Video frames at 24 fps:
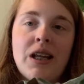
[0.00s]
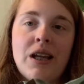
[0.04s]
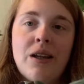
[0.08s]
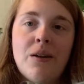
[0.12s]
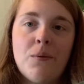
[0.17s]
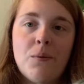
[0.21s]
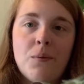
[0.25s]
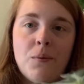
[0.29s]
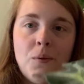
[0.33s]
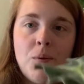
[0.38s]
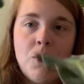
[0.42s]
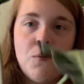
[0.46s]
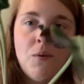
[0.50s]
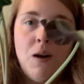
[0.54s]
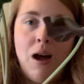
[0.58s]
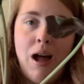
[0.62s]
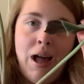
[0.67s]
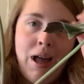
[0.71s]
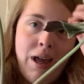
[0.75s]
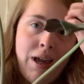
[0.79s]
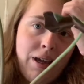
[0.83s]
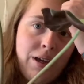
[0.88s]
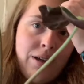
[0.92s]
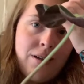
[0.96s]
I don't know
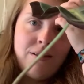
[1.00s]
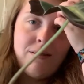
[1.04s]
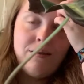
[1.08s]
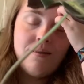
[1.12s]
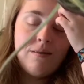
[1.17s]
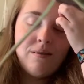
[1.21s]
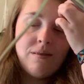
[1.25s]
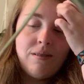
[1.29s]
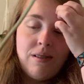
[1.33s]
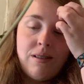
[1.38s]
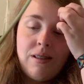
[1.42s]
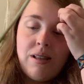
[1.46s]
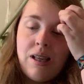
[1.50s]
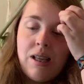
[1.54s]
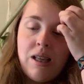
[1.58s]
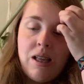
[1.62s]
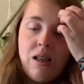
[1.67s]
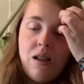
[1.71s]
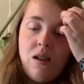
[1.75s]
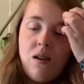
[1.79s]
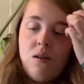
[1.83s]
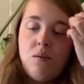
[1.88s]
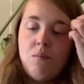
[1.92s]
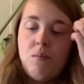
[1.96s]
why.
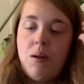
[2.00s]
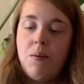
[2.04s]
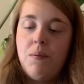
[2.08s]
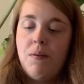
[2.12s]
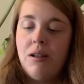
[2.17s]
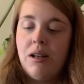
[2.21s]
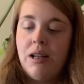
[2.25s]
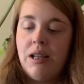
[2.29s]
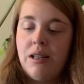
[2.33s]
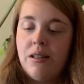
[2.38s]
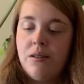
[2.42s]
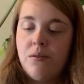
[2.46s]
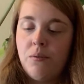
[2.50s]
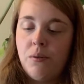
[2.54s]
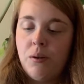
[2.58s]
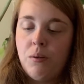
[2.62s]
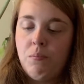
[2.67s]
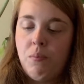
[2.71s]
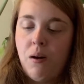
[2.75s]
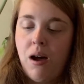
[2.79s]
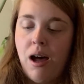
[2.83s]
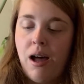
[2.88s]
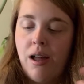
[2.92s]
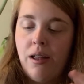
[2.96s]
Maybe I need to
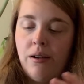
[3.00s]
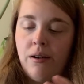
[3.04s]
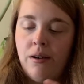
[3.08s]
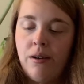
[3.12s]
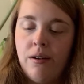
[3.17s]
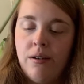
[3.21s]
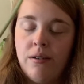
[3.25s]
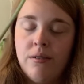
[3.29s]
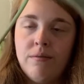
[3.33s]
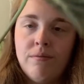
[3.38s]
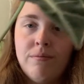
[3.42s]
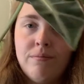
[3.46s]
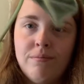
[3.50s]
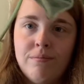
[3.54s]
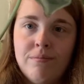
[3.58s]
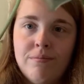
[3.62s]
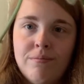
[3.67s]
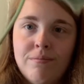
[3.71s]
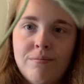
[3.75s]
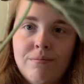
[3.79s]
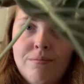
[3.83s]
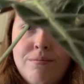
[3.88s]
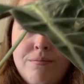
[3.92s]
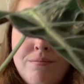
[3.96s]
repot her.
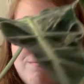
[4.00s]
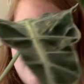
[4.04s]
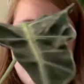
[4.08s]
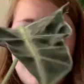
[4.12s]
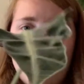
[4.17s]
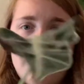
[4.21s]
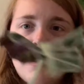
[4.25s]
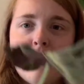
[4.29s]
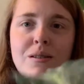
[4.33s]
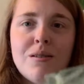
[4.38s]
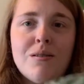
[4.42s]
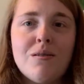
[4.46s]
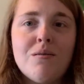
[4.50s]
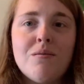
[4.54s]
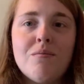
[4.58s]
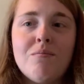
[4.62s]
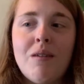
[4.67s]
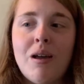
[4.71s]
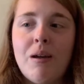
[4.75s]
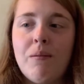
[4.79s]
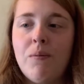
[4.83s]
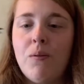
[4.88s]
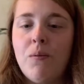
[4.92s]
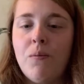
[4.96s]
That's
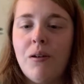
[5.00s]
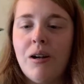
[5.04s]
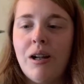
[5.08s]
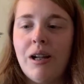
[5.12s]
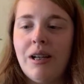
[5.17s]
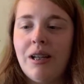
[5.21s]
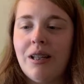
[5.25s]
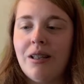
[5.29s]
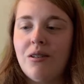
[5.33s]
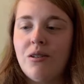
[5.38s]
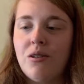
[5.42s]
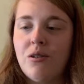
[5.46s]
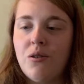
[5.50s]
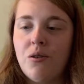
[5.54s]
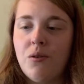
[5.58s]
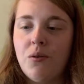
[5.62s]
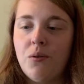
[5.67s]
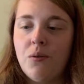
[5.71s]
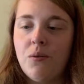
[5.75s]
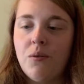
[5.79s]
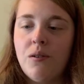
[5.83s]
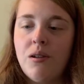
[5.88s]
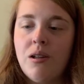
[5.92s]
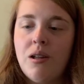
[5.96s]
maybe what I need to
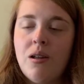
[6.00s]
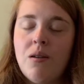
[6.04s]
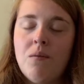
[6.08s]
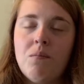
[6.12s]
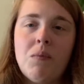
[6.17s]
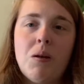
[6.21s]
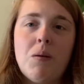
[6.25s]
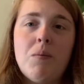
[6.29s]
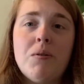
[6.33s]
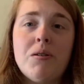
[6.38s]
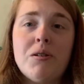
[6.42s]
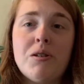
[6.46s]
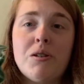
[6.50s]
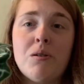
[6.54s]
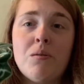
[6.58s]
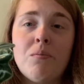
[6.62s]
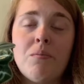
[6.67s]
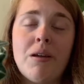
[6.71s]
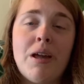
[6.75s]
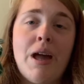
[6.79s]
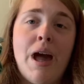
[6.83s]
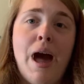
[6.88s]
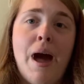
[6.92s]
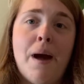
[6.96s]
do. Maybe she'll
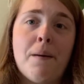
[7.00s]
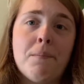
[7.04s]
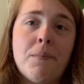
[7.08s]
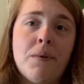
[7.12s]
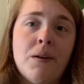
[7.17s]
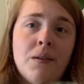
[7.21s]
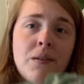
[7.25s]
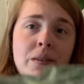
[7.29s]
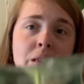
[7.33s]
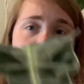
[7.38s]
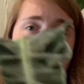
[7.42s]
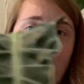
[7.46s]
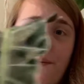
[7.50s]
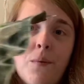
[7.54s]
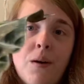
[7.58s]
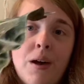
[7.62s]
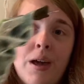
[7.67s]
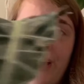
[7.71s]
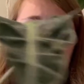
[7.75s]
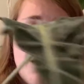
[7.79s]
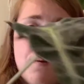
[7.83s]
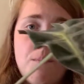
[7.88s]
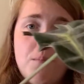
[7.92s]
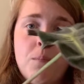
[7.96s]
be happier that
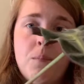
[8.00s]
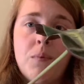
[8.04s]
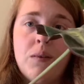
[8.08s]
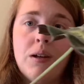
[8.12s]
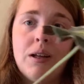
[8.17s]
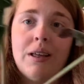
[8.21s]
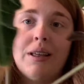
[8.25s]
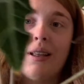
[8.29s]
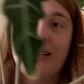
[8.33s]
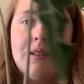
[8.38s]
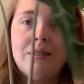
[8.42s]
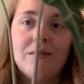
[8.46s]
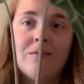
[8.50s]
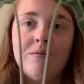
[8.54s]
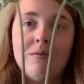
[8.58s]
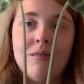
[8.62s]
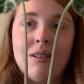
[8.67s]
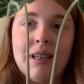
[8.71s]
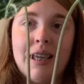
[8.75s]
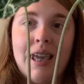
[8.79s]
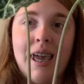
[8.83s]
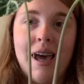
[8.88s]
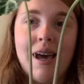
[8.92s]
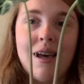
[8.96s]
way, but
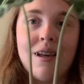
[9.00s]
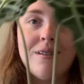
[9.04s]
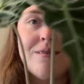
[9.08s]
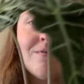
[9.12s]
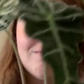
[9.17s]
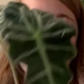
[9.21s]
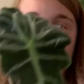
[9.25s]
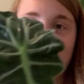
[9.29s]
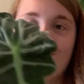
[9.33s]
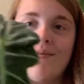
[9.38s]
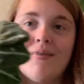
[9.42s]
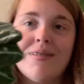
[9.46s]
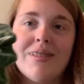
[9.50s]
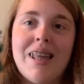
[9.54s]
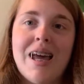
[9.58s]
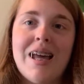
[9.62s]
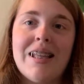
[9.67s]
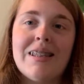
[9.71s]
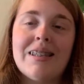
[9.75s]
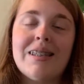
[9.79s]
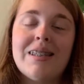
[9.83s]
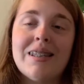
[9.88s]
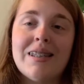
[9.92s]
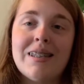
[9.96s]
yeah,
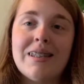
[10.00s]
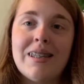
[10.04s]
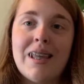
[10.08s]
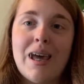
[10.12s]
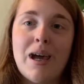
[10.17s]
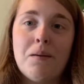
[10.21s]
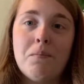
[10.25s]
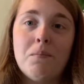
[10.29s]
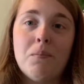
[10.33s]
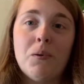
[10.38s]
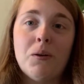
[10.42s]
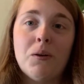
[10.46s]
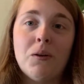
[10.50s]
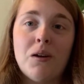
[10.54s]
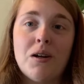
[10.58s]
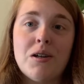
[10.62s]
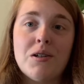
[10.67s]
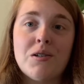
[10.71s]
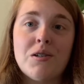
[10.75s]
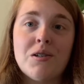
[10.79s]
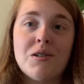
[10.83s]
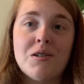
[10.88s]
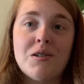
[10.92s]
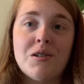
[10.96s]
that's the sad
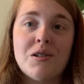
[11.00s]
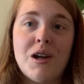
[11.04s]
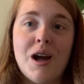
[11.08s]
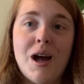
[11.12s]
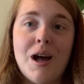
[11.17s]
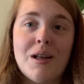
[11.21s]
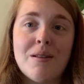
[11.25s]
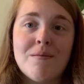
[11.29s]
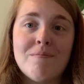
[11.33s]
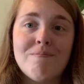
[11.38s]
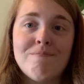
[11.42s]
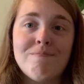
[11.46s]
progression shot.